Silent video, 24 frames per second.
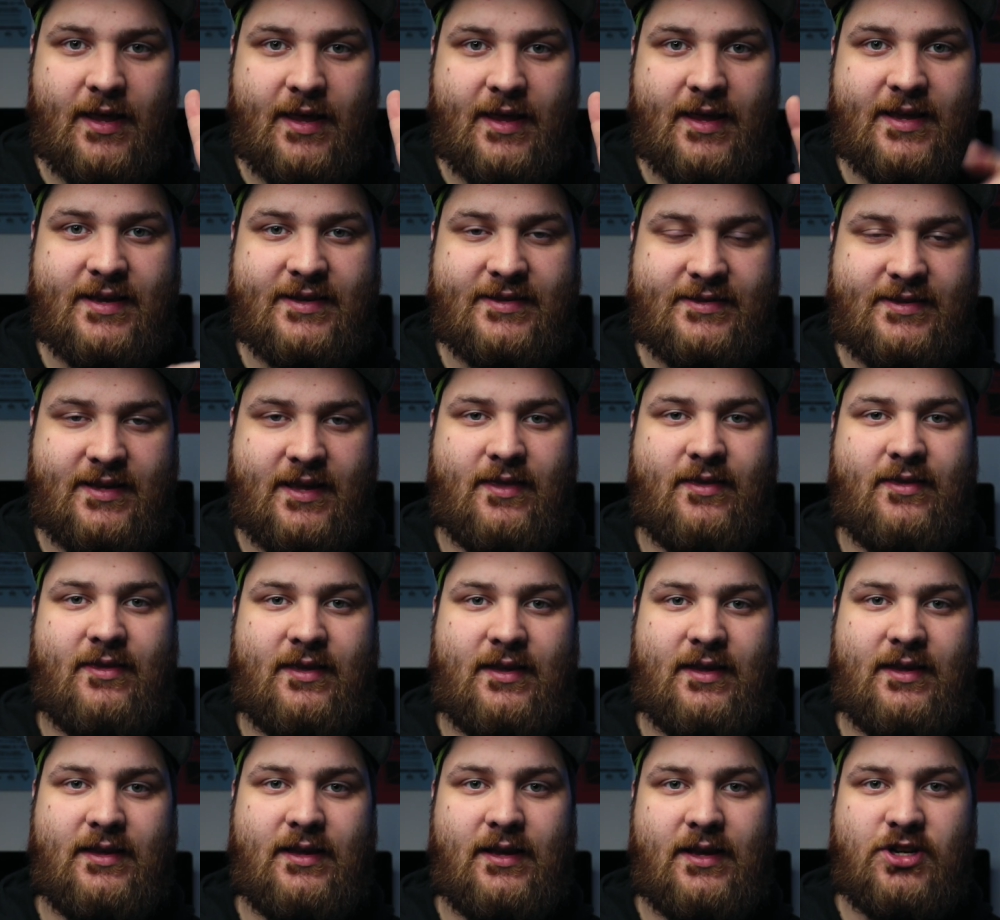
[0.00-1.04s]
is
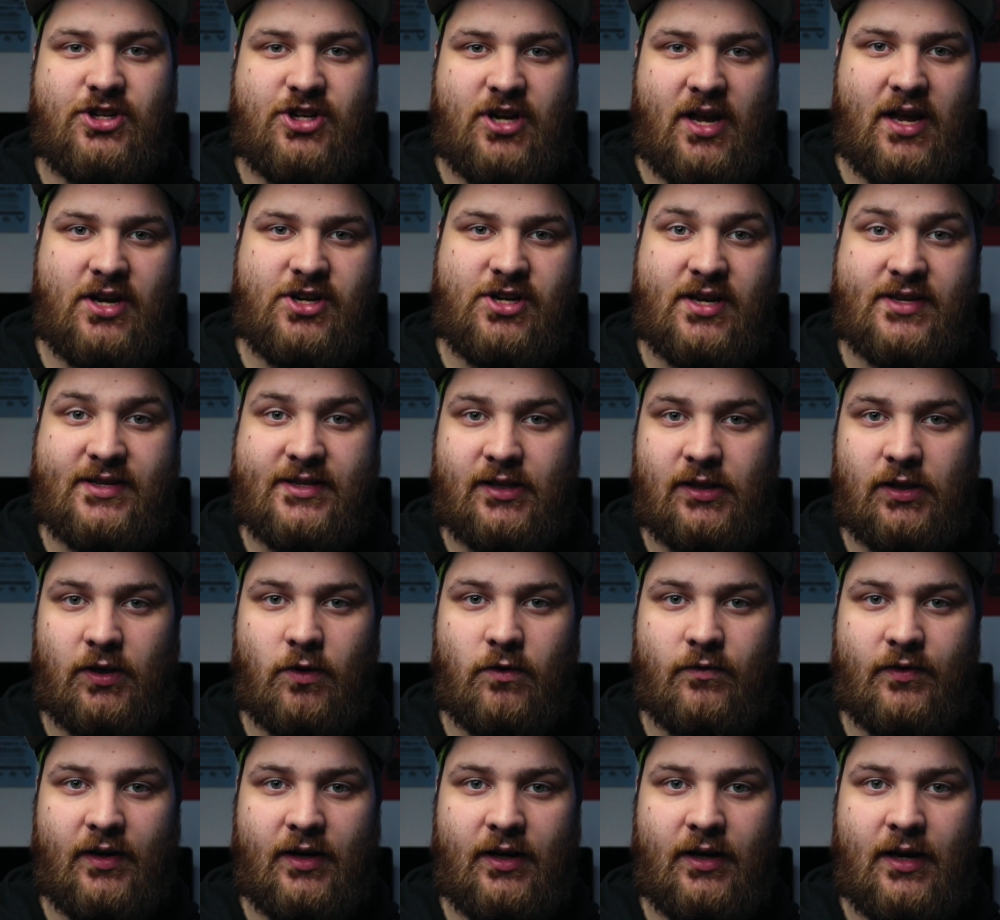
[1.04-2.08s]
the JHS
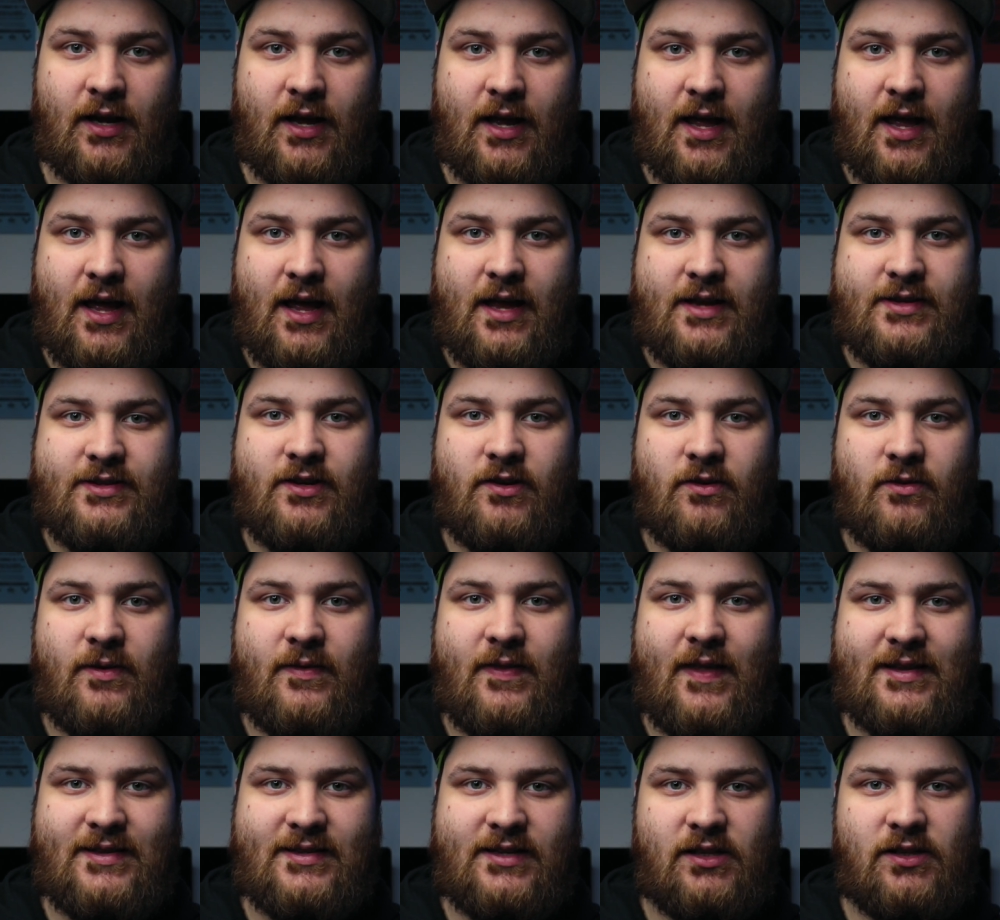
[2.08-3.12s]
Clover. So
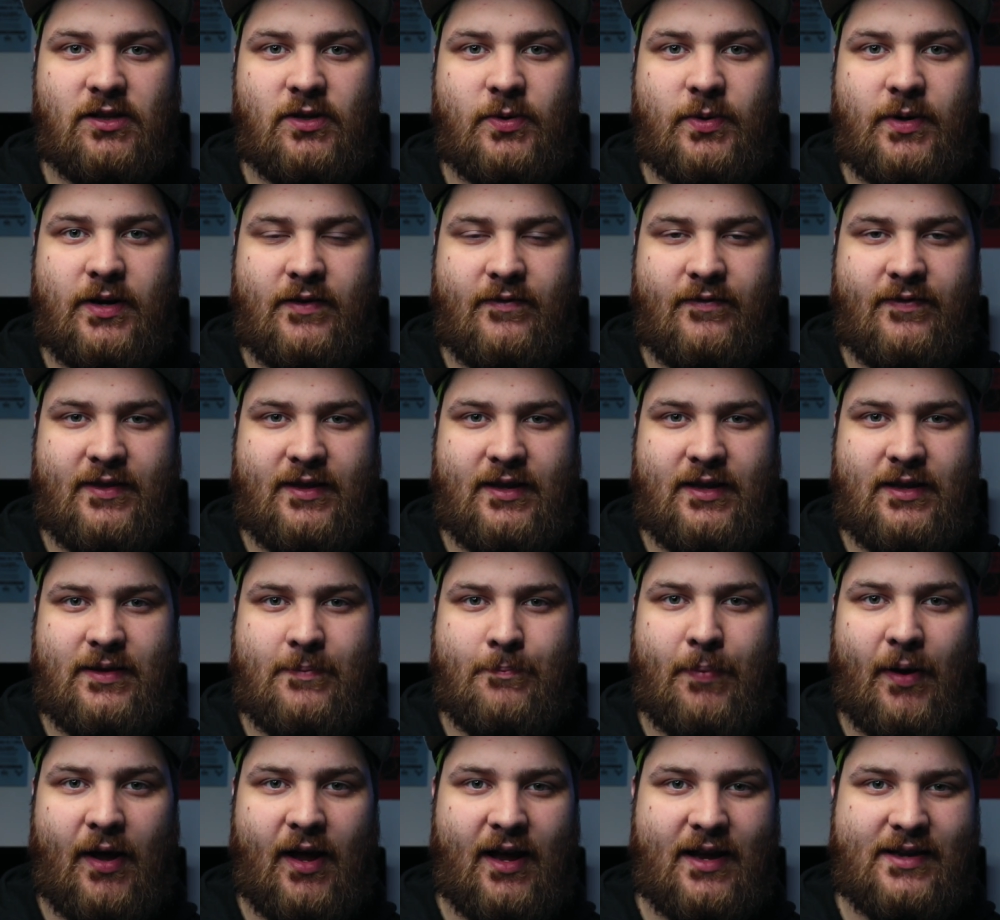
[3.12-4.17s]
that's a clone of the
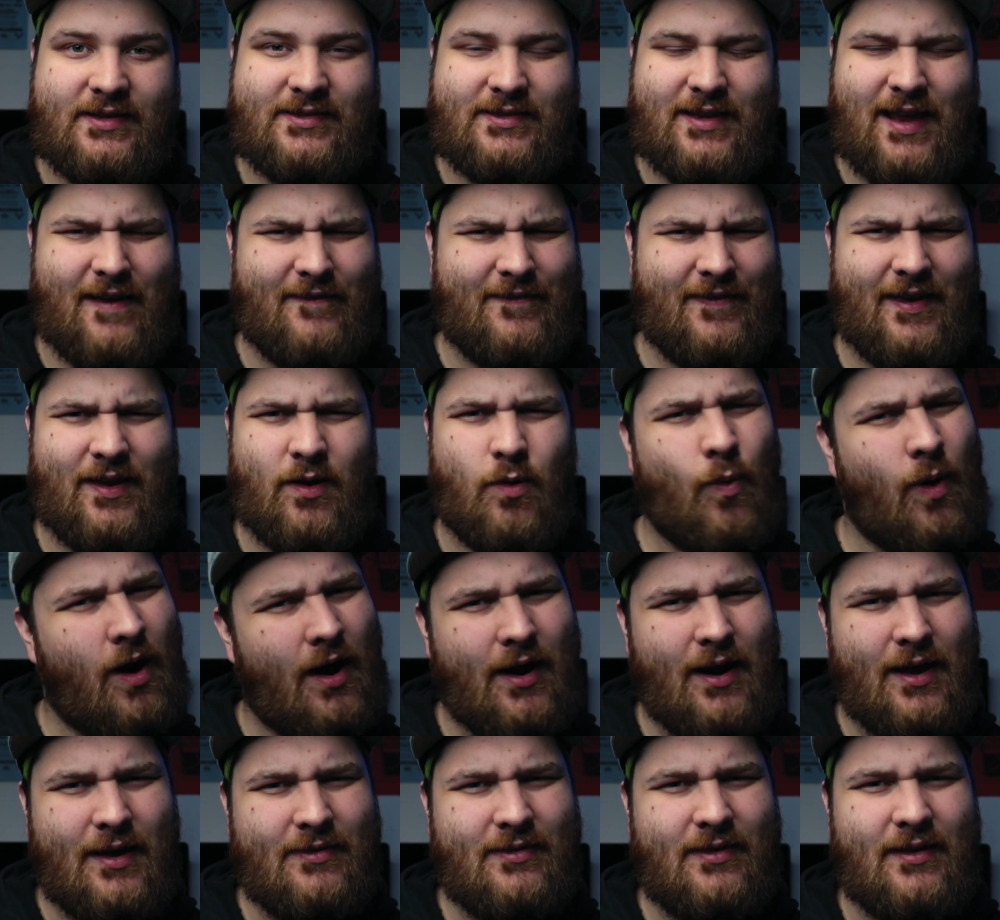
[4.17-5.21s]
Boss
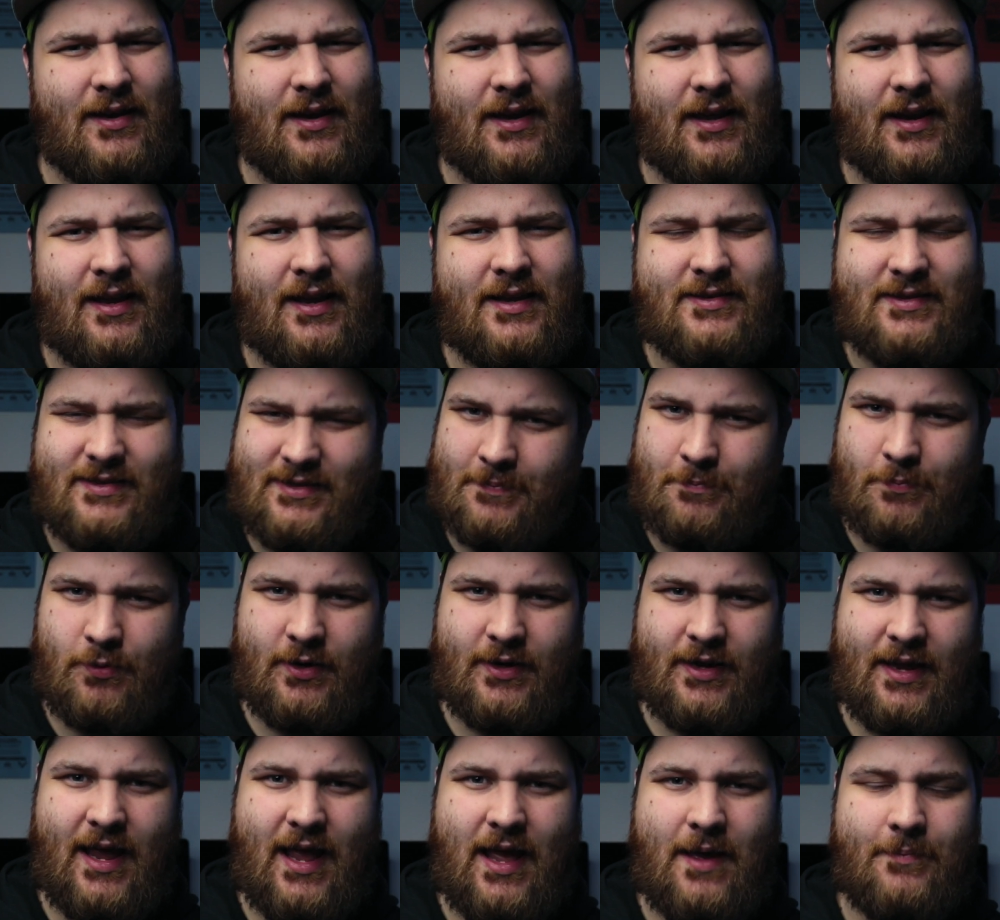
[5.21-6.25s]
FA1, I think it is. It's a
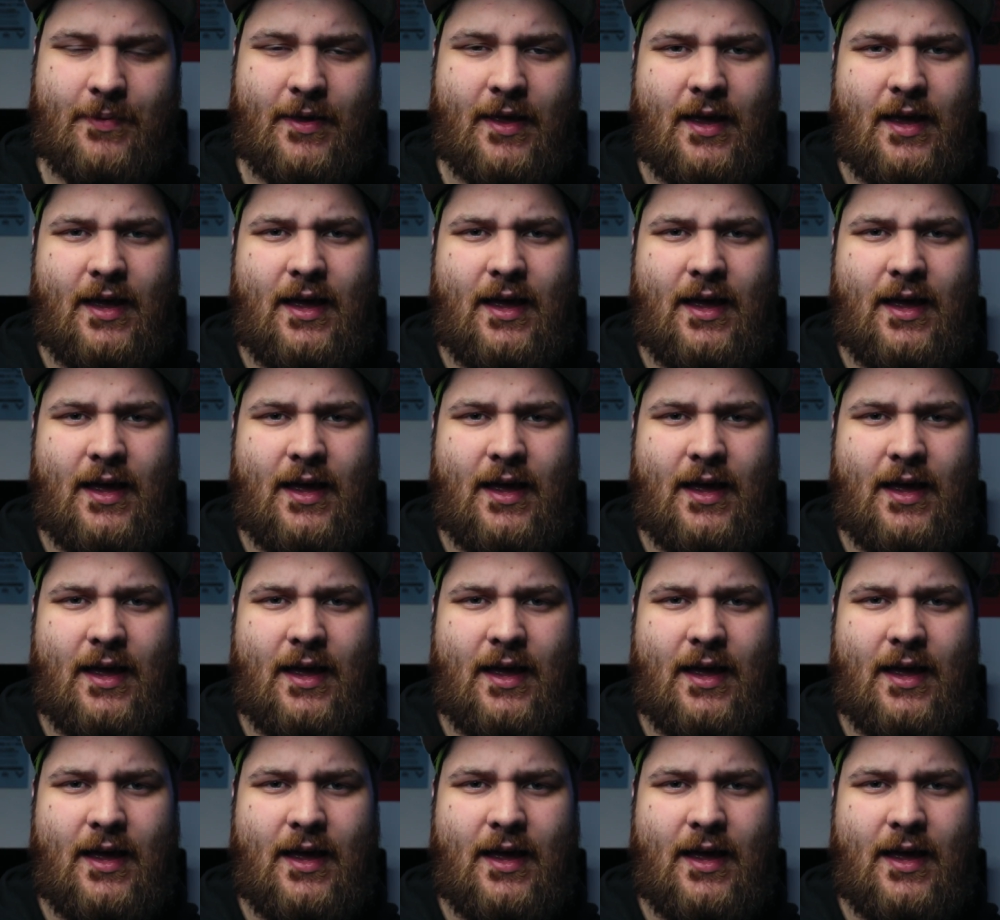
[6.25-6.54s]
preamp.